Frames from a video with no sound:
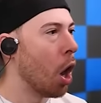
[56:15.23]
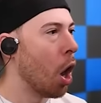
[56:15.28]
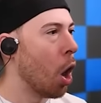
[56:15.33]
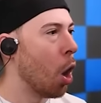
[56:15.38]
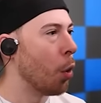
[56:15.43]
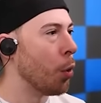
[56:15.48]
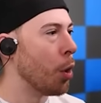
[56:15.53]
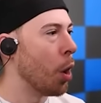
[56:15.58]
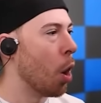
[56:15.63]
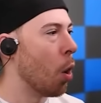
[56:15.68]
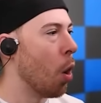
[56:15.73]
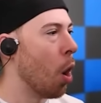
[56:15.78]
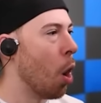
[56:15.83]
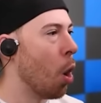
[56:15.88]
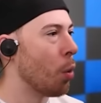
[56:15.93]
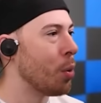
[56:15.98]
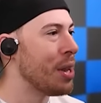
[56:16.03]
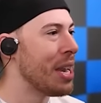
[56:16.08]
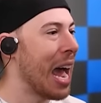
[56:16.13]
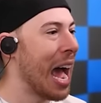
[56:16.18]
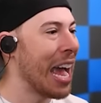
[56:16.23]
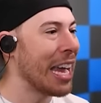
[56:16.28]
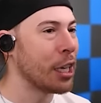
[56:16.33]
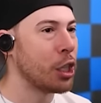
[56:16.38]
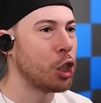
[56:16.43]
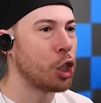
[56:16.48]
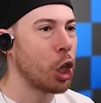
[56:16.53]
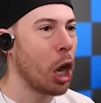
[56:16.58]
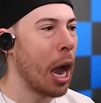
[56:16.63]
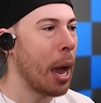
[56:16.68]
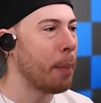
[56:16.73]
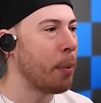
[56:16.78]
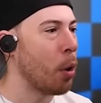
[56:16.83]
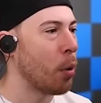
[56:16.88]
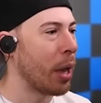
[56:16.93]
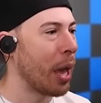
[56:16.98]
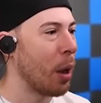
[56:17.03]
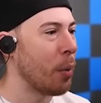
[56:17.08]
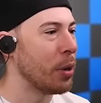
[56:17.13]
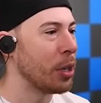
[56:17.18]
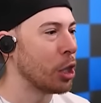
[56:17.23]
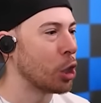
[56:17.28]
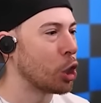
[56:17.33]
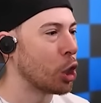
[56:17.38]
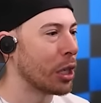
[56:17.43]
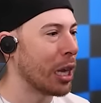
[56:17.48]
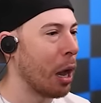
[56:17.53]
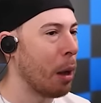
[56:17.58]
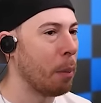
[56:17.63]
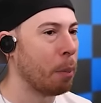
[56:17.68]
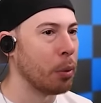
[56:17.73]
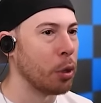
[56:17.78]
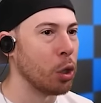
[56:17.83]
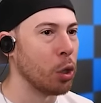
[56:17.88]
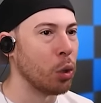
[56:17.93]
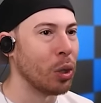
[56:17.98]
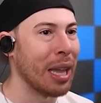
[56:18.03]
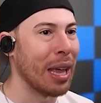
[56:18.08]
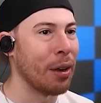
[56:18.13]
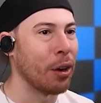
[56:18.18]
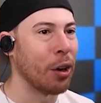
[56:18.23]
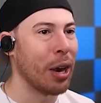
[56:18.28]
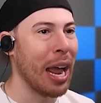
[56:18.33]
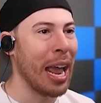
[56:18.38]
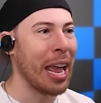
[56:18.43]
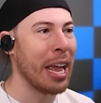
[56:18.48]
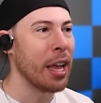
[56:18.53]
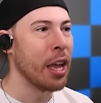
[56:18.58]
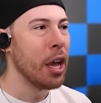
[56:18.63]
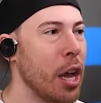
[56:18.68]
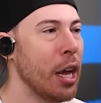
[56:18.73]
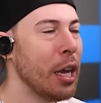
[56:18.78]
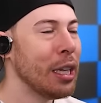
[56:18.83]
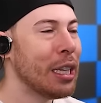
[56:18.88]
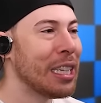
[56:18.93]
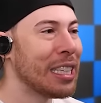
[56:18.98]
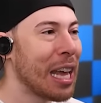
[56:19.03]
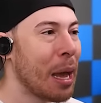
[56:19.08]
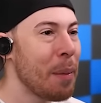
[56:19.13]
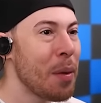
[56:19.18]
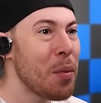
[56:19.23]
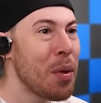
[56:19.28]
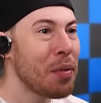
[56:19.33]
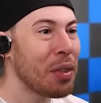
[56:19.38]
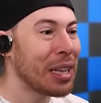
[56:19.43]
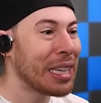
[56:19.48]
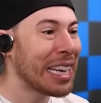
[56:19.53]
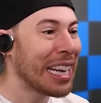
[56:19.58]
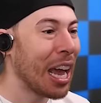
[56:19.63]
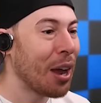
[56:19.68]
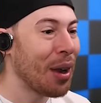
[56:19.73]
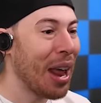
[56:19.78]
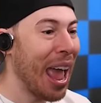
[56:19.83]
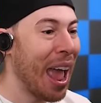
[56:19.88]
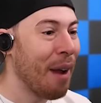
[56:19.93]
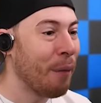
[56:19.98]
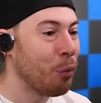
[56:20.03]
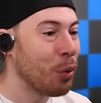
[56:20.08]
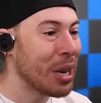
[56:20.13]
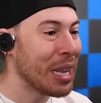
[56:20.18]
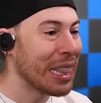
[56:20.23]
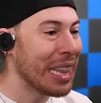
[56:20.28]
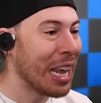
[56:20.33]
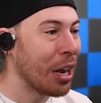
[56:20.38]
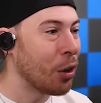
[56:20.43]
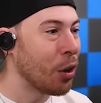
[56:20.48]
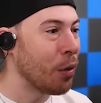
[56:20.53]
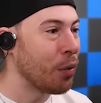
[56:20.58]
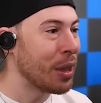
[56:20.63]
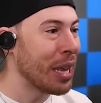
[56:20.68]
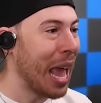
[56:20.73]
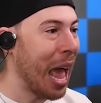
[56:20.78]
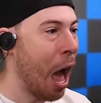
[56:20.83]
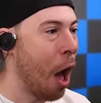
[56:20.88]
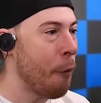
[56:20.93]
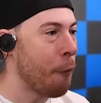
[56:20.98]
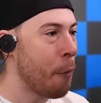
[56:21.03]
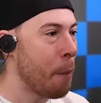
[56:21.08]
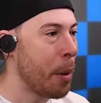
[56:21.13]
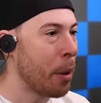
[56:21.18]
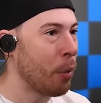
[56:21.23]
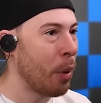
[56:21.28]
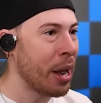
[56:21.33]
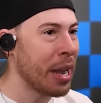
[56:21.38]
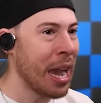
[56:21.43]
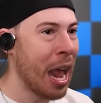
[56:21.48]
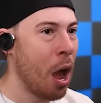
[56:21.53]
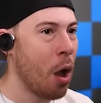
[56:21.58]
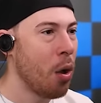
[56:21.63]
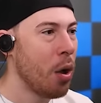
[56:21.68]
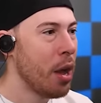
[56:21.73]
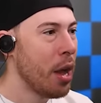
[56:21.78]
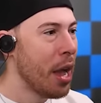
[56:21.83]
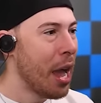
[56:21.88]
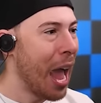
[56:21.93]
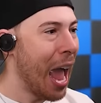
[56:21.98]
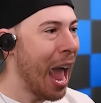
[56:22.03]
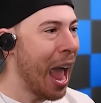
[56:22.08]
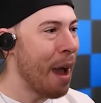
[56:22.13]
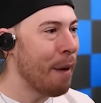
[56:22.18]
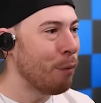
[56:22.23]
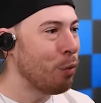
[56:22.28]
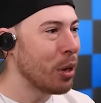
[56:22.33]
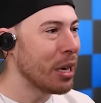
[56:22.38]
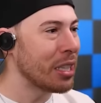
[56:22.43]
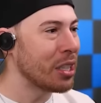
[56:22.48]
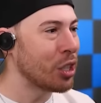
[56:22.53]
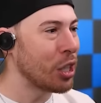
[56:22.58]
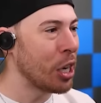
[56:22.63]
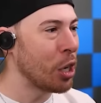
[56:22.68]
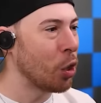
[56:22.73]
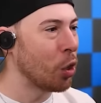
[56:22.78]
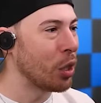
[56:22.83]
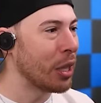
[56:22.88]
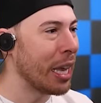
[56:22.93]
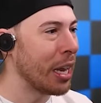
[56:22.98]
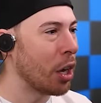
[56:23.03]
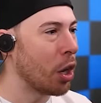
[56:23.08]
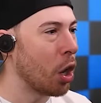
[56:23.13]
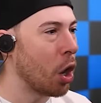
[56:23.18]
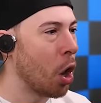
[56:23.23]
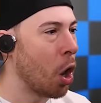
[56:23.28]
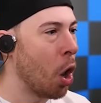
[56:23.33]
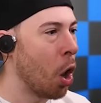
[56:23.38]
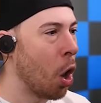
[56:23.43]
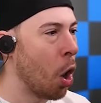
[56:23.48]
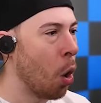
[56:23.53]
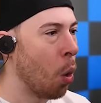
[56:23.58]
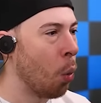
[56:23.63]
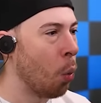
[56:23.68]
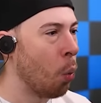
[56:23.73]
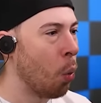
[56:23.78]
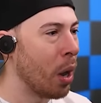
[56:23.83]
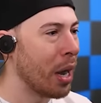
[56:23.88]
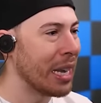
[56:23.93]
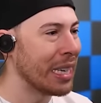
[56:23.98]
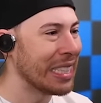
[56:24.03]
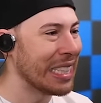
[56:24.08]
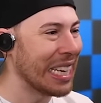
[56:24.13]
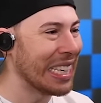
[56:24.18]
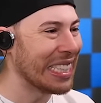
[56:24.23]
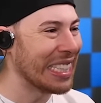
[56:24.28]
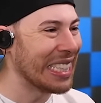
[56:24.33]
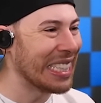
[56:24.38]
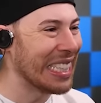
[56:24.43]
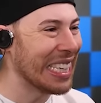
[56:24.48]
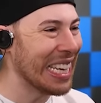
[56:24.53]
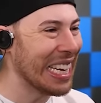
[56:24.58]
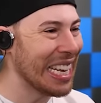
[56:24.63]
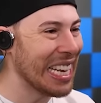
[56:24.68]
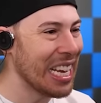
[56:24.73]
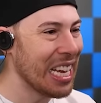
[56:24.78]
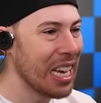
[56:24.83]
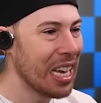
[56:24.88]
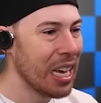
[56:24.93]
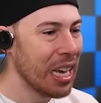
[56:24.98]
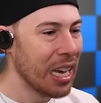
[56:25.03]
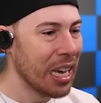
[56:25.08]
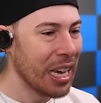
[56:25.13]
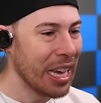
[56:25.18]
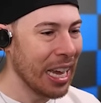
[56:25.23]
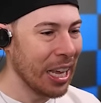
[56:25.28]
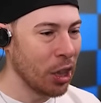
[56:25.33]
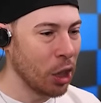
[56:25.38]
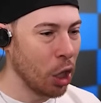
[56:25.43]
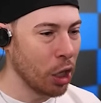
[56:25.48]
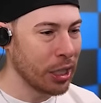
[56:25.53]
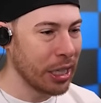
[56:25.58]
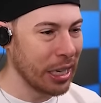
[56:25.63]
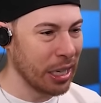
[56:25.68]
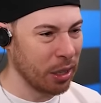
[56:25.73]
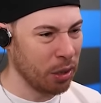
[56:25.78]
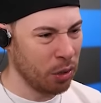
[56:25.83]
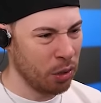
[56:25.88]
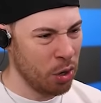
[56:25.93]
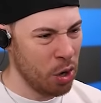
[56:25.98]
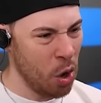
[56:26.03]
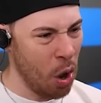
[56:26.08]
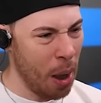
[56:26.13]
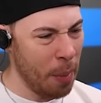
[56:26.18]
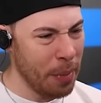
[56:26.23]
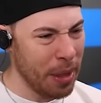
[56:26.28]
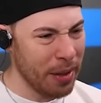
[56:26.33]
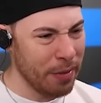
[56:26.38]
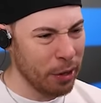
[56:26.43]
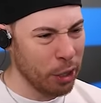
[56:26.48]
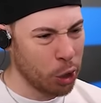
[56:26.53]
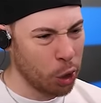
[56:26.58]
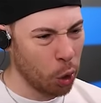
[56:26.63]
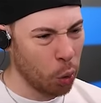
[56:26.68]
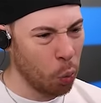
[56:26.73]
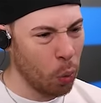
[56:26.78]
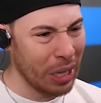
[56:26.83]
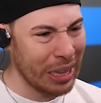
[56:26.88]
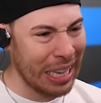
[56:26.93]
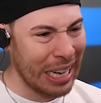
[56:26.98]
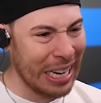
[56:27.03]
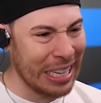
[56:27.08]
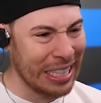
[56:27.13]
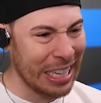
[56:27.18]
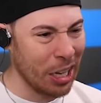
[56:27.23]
Oh, no. Oh, nice job. Okay, we just took out blue, letter A. Does that mean we have to take out every letter of the alphabet right now? Every single letter. Oh, what is that? C? It looks like a, no, I'm not even sure what that is.